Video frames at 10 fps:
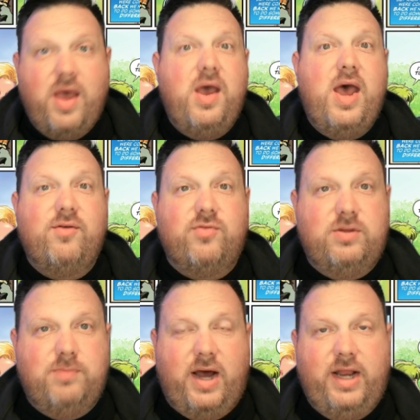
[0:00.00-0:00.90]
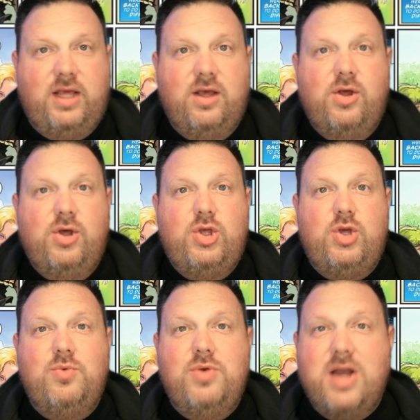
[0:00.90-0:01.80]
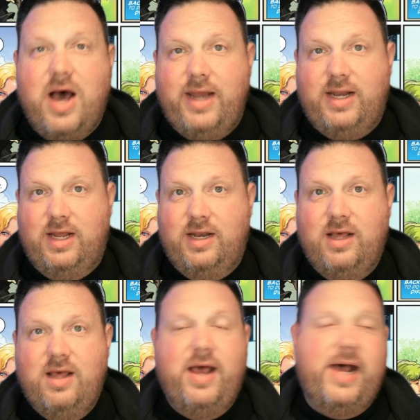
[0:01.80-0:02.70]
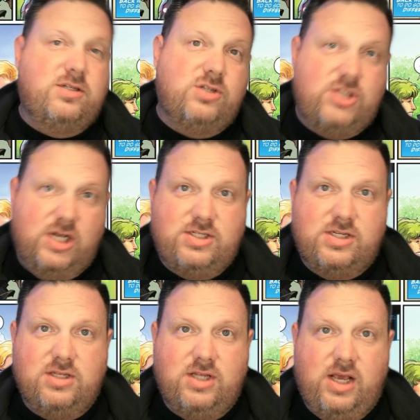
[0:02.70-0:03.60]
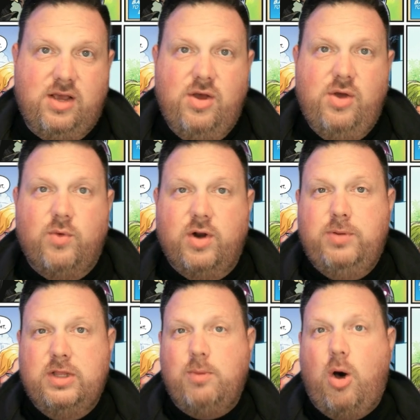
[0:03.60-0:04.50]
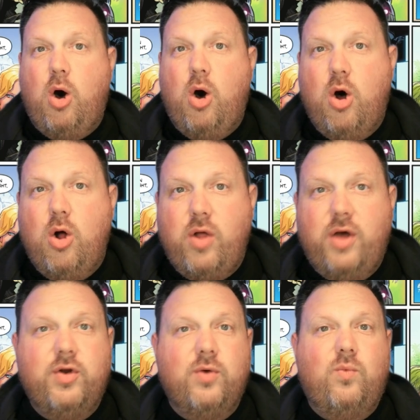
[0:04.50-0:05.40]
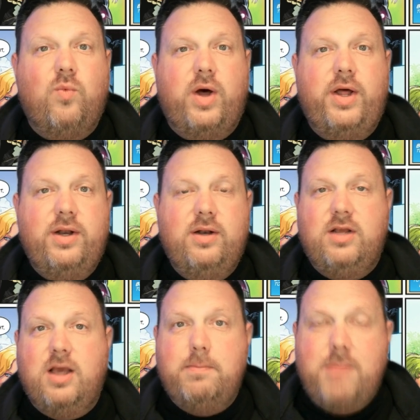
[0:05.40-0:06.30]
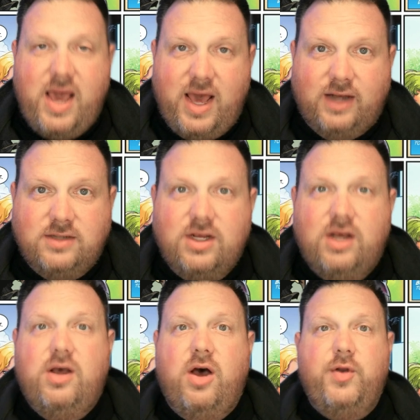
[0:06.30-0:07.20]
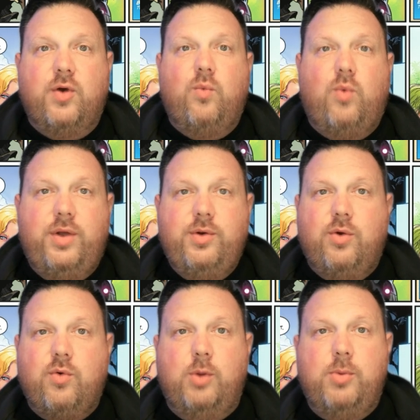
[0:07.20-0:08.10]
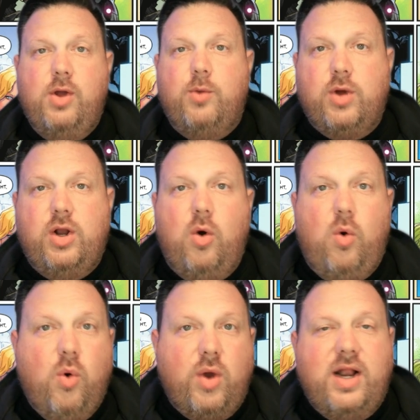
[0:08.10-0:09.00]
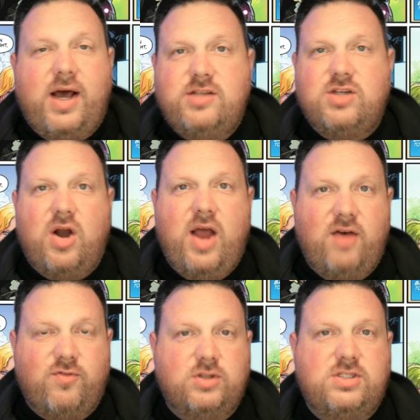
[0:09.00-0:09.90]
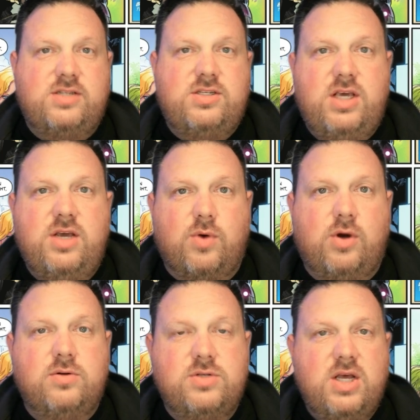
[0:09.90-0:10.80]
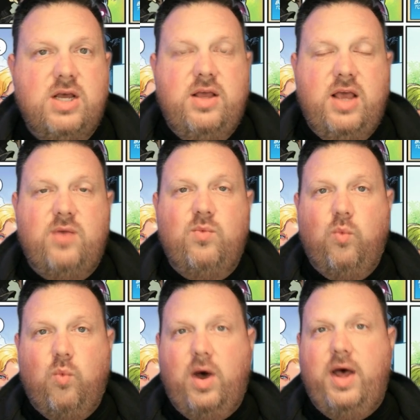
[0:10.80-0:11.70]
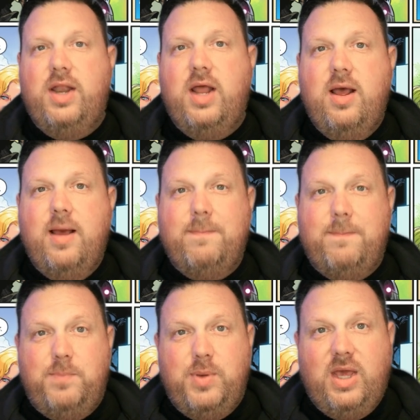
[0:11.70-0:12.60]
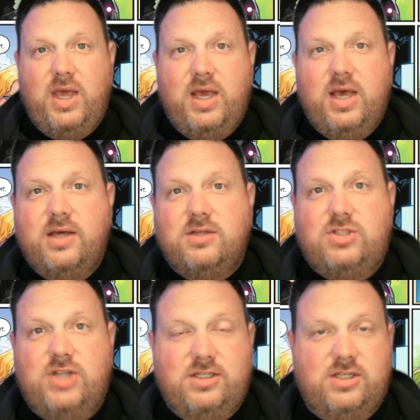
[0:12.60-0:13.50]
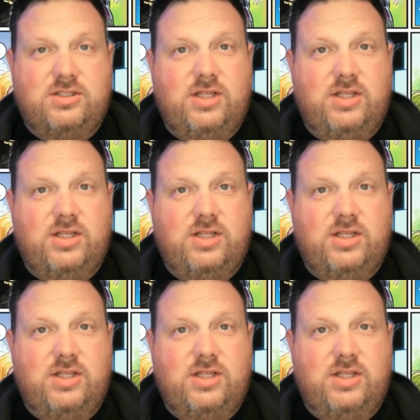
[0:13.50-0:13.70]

everybody united as a Justice League. We're going to put them all under one command, under one group. We're going to organize our efforts as heroes in one big Justice